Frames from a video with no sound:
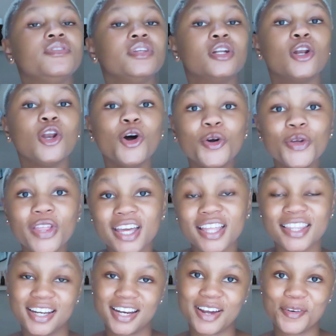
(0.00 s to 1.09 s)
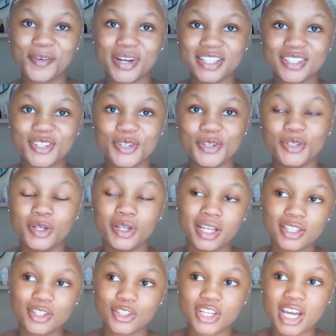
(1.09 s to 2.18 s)
of the clothing that I want to
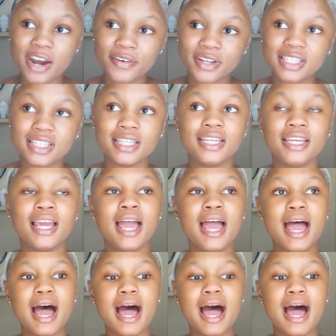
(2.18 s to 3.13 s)
donate to charity.